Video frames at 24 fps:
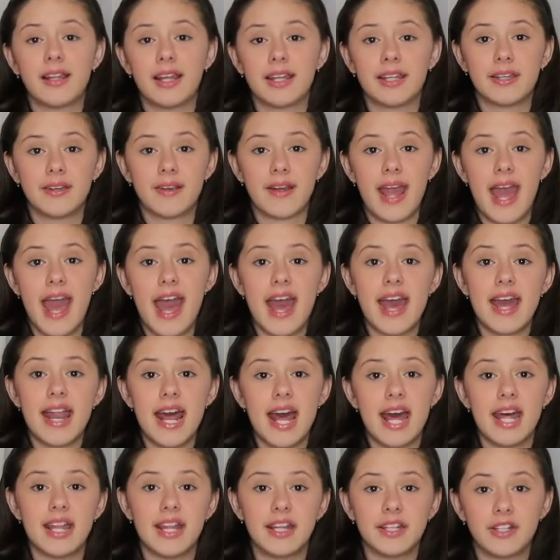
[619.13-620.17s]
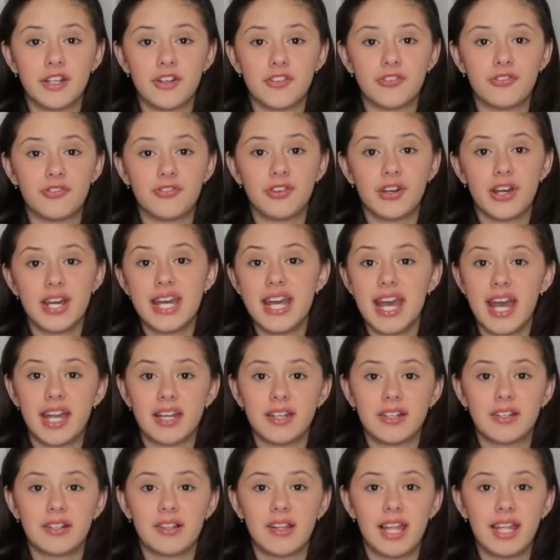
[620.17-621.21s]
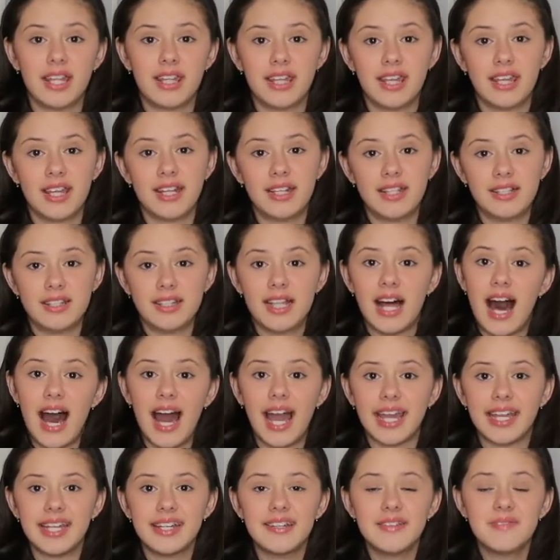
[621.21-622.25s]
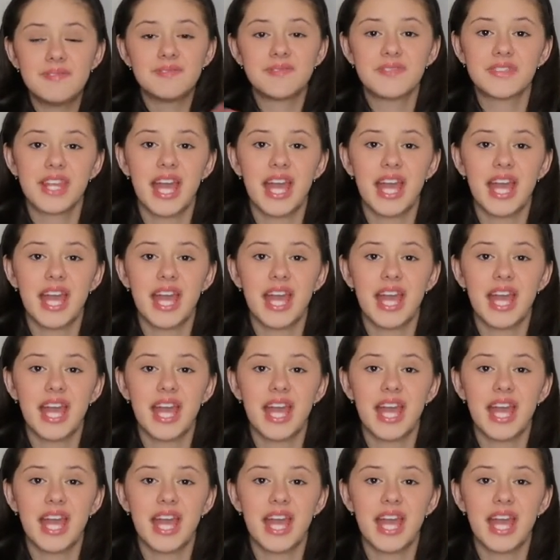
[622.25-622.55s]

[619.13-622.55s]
like your head and then your foot, and you're like in a line.